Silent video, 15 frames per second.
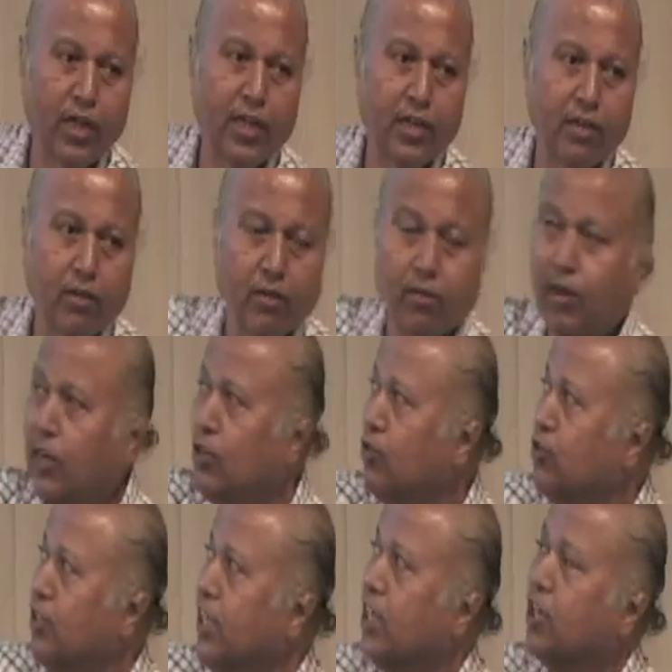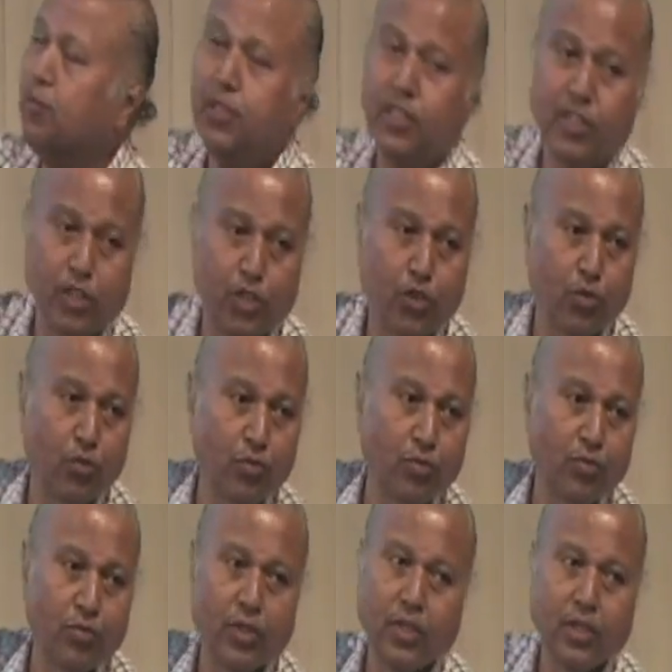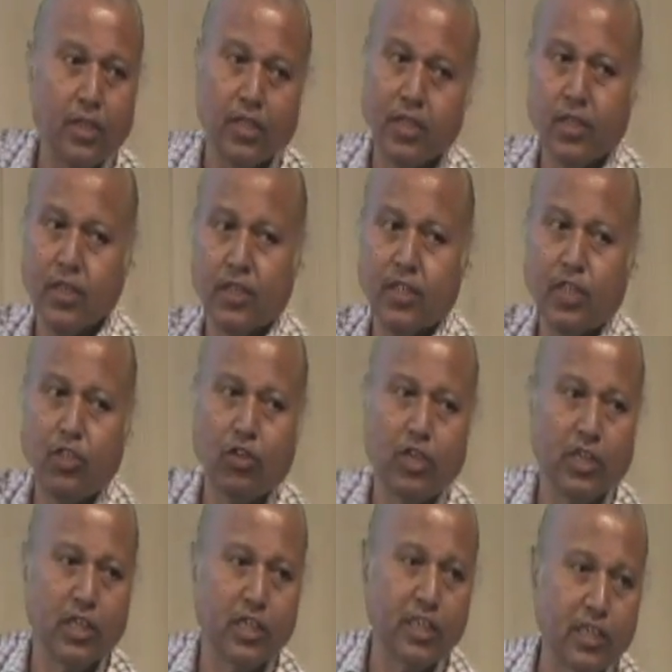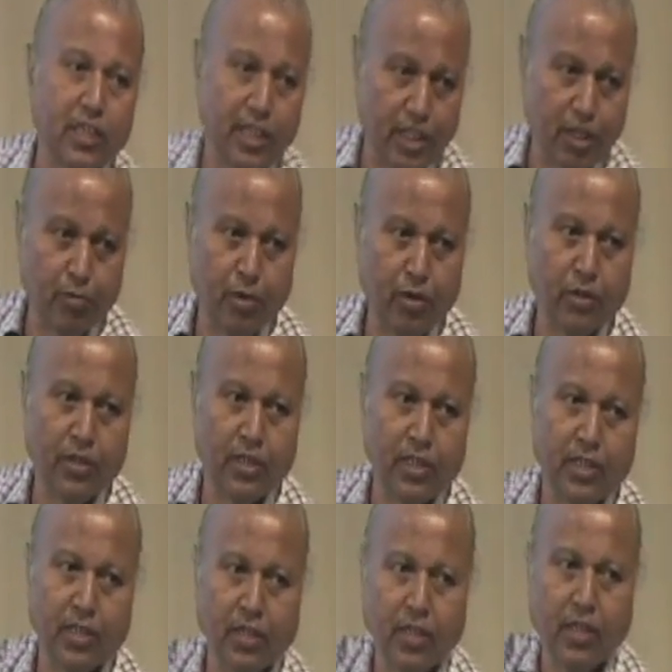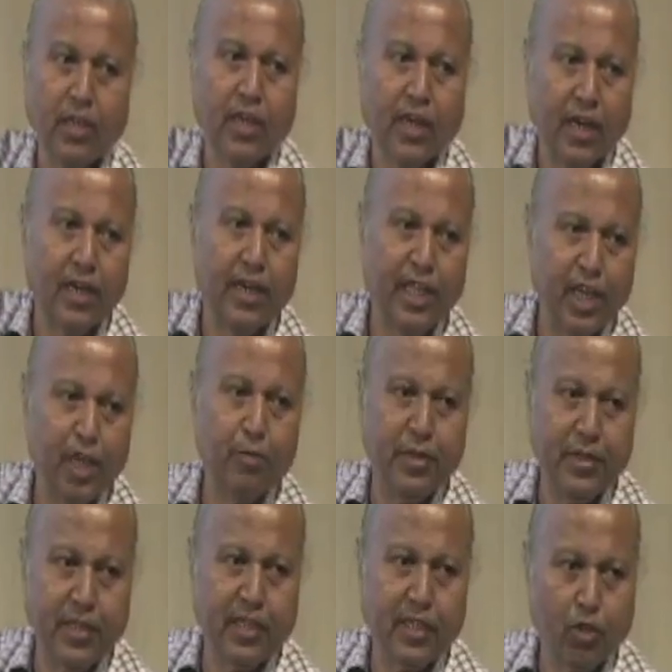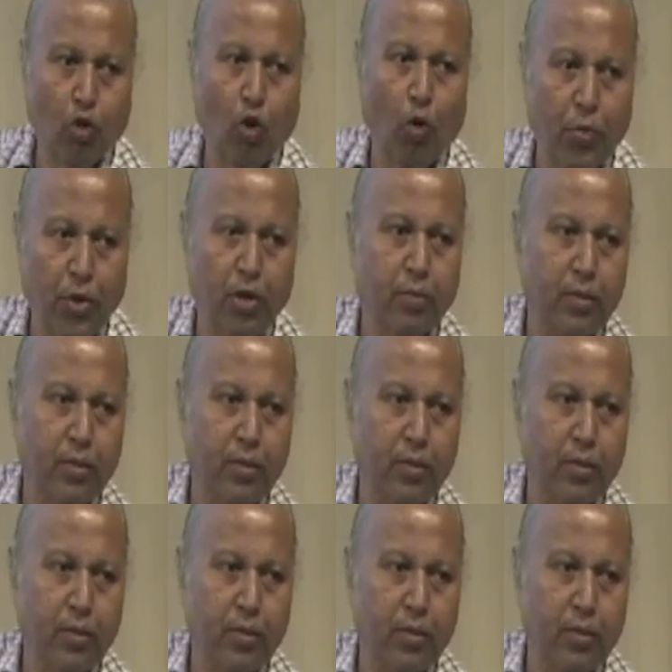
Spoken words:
that why don't you take up this issue. But she is not interested in such thing because it's a dairy business, cooperative